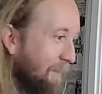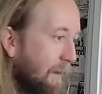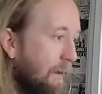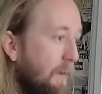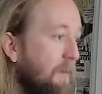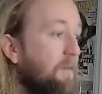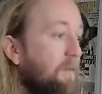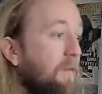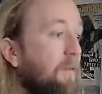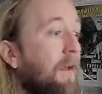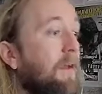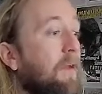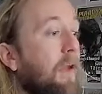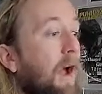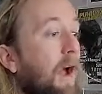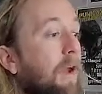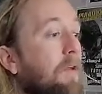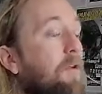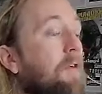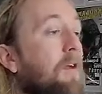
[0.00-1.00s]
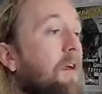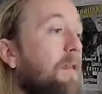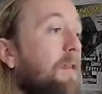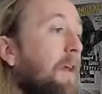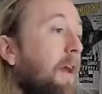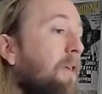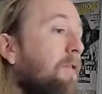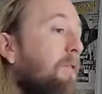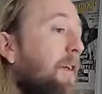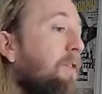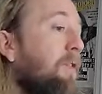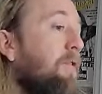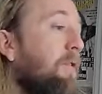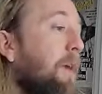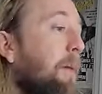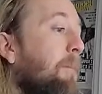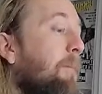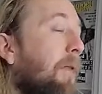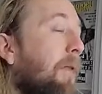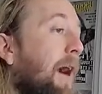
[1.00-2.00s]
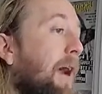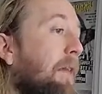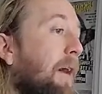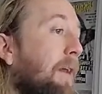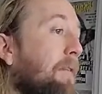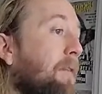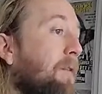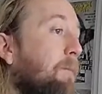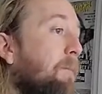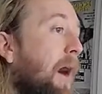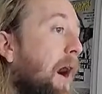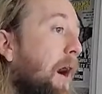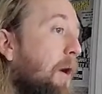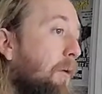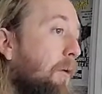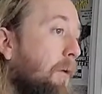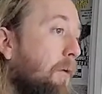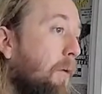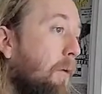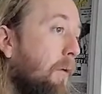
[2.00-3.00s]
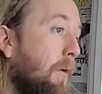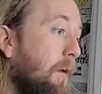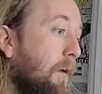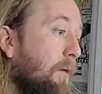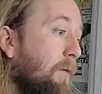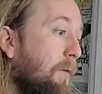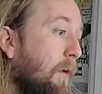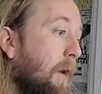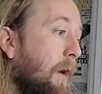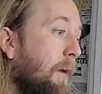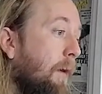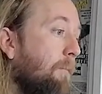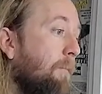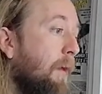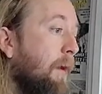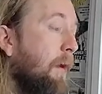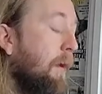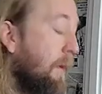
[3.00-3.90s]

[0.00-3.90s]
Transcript: So then, you can then eventually apply that to power chords, right?